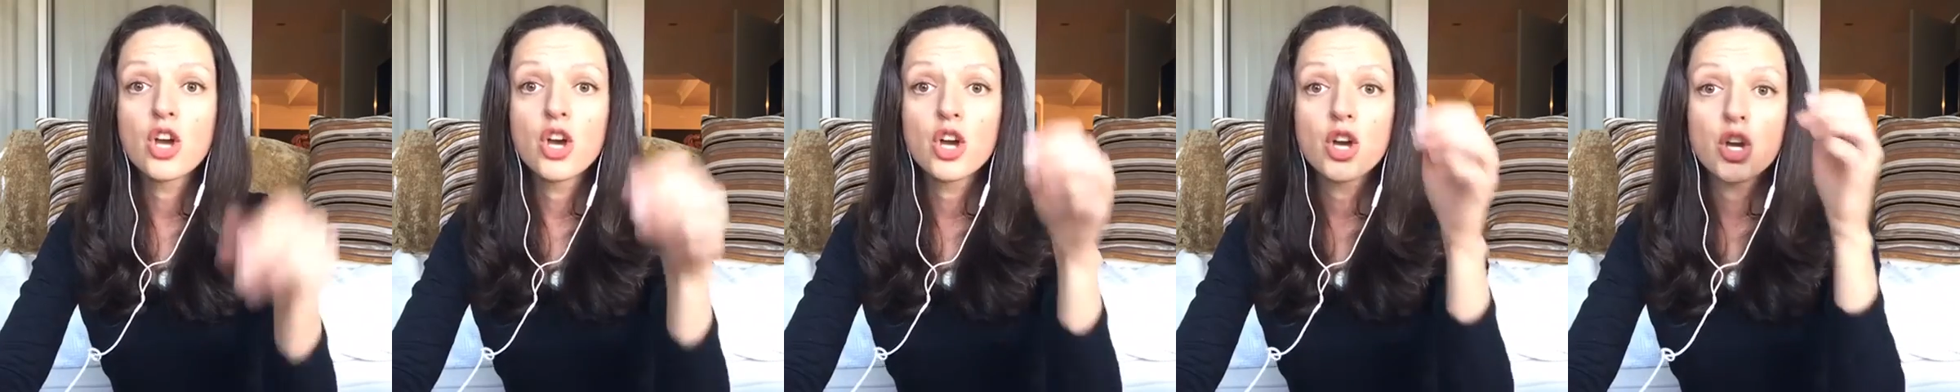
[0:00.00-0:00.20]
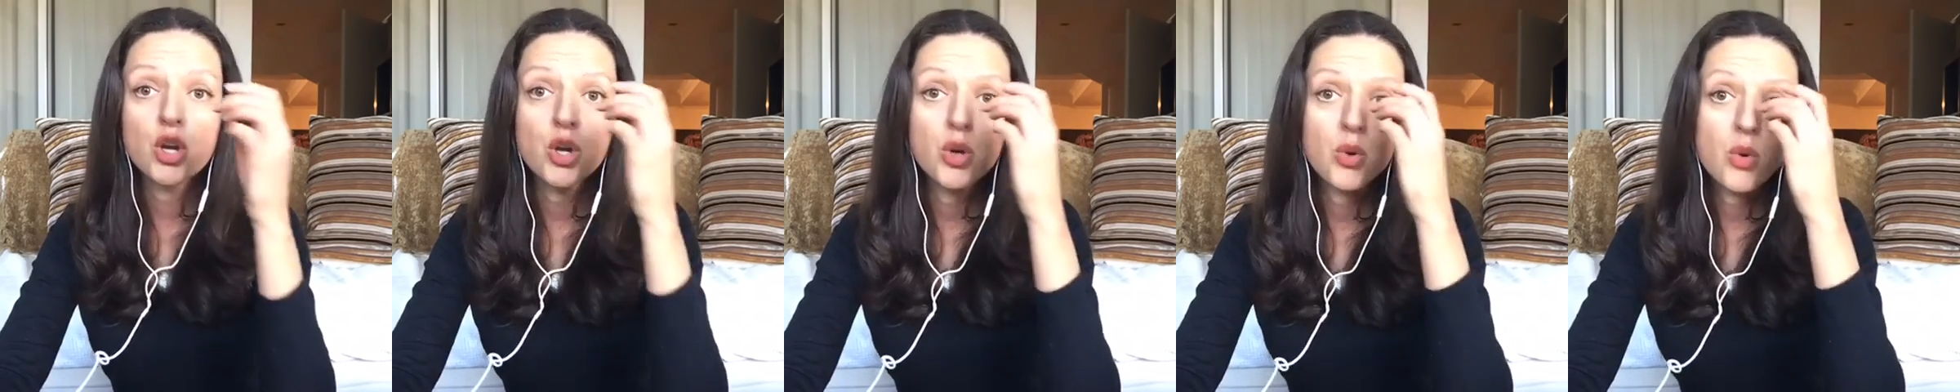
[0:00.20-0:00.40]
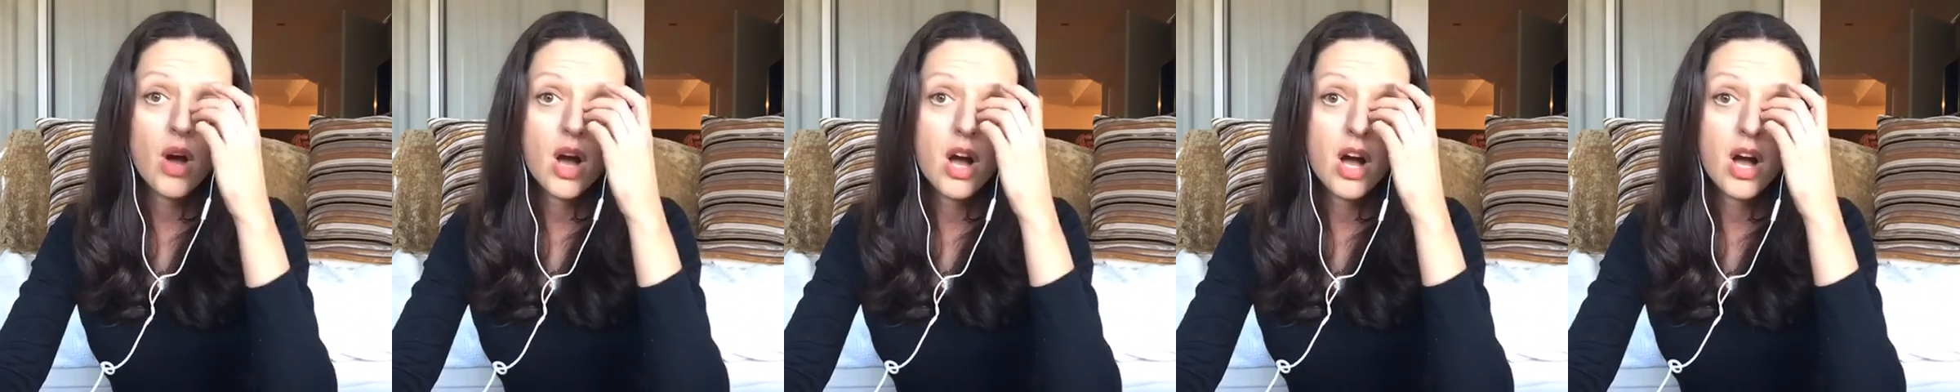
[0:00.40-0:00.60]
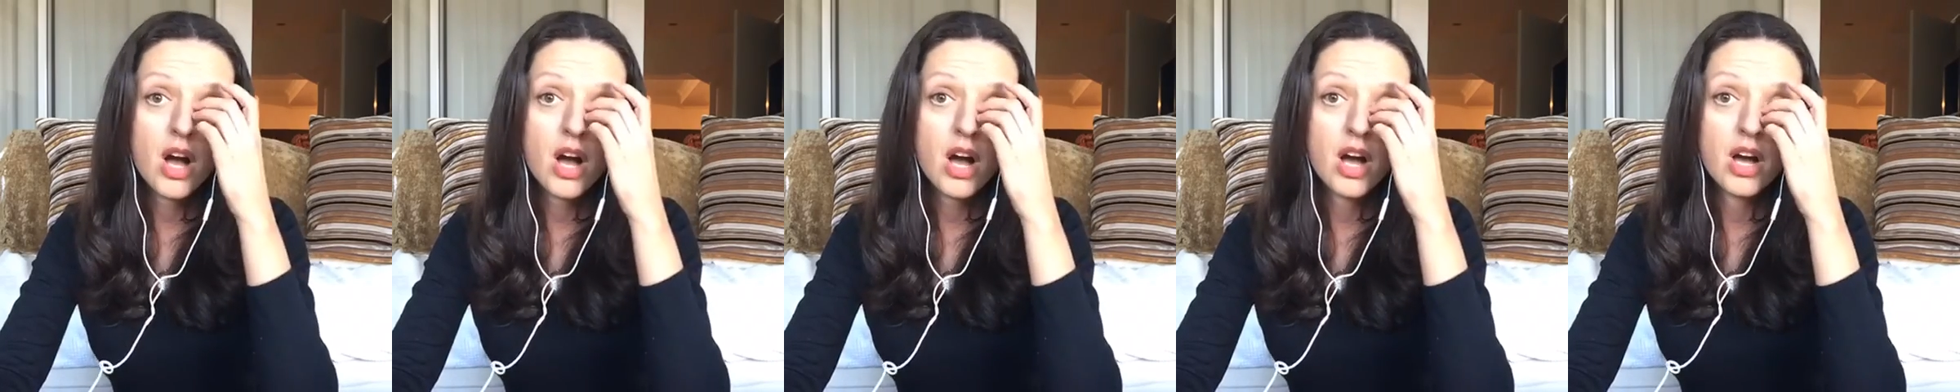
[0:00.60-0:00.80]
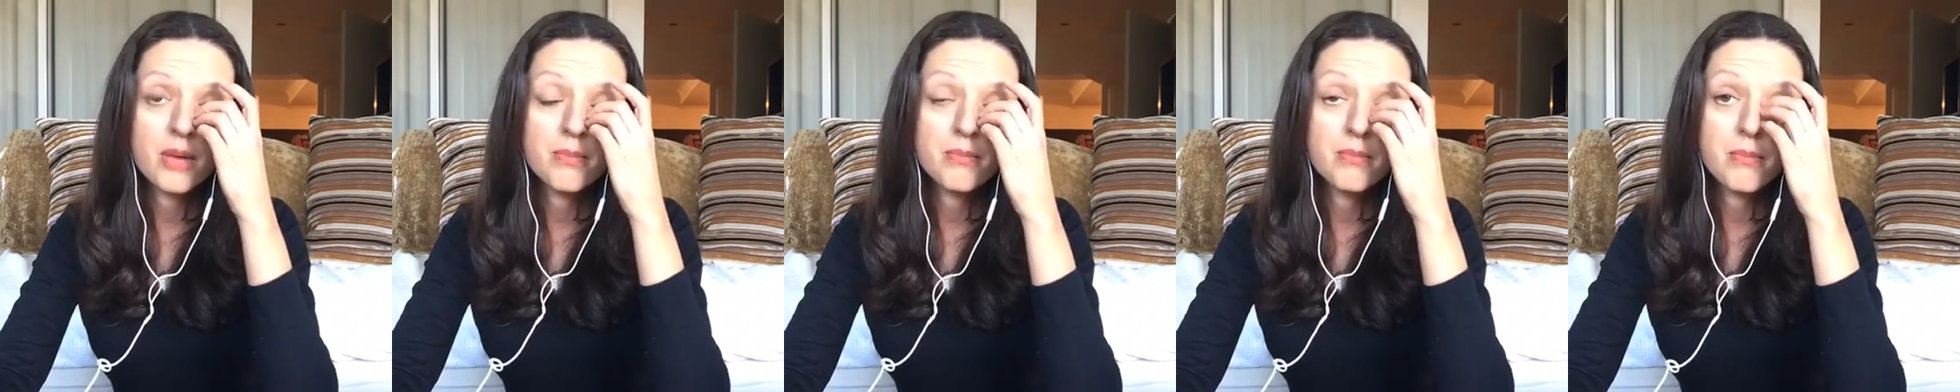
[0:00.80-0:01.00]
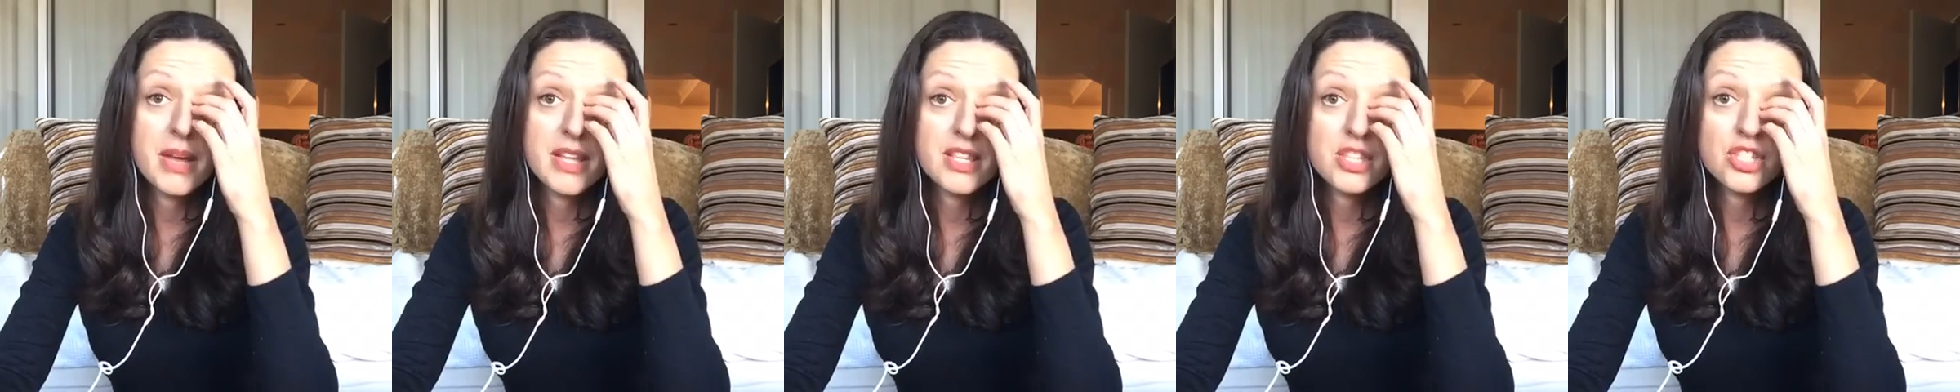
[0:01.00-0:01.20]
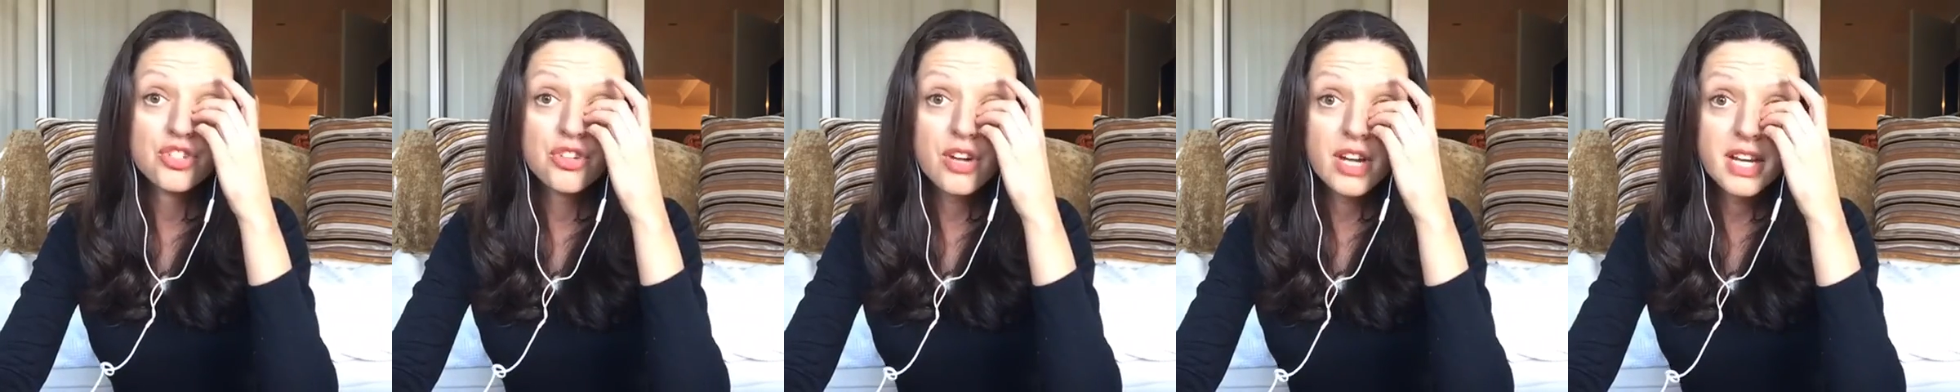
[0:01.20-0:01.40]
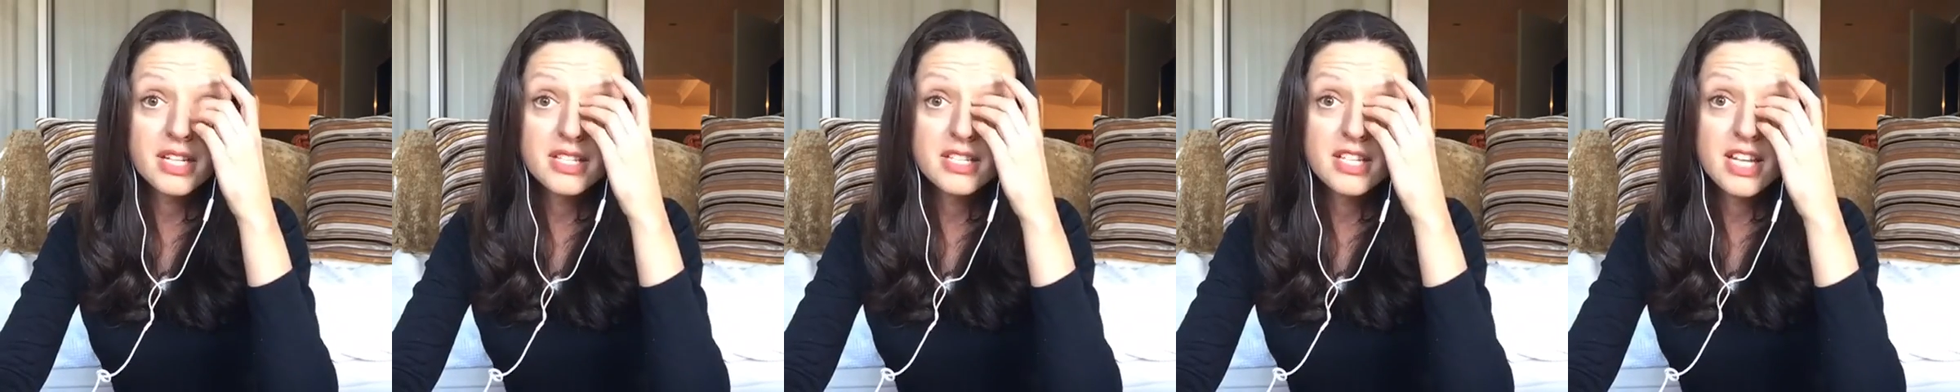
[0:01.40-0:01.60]
who are
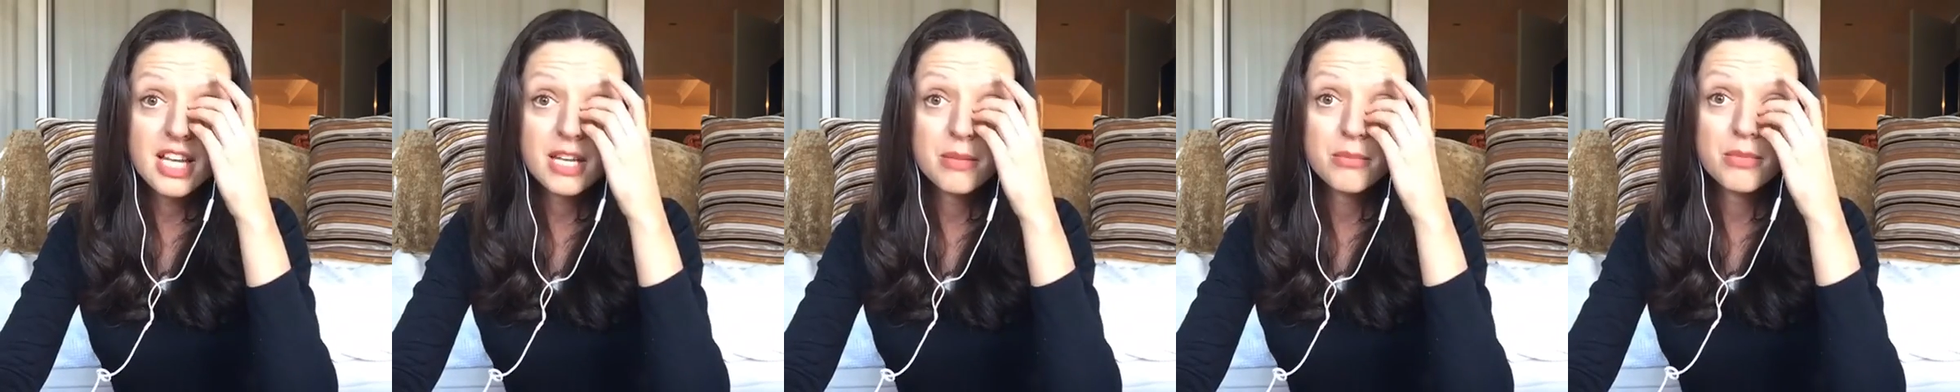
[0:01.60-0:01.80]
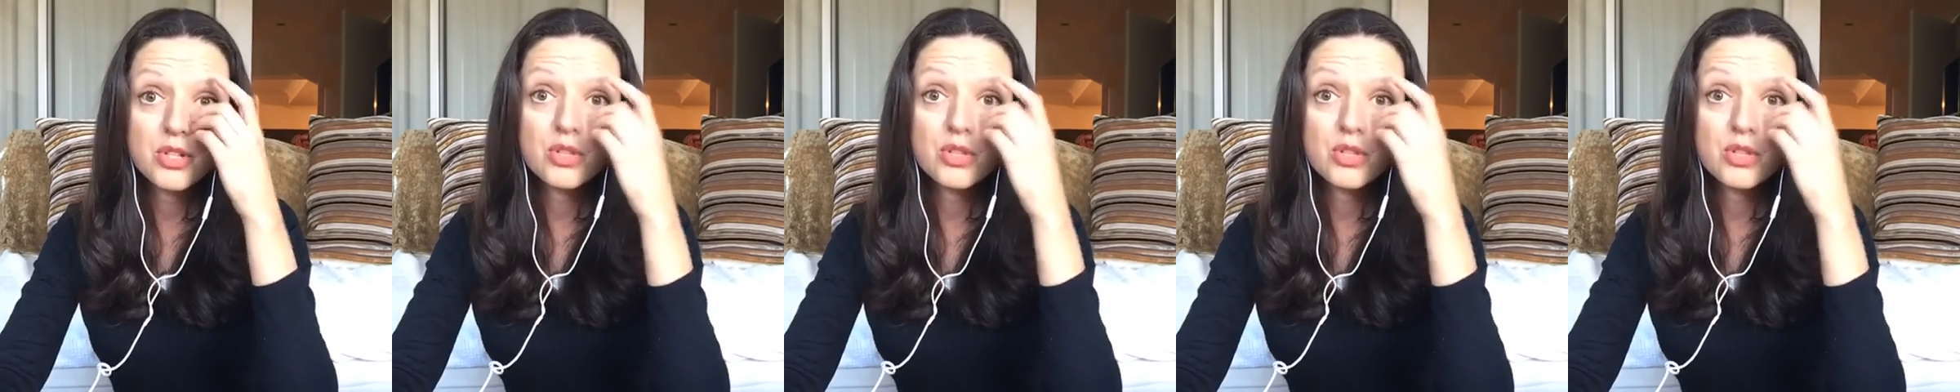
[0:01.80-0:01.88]
menstruating,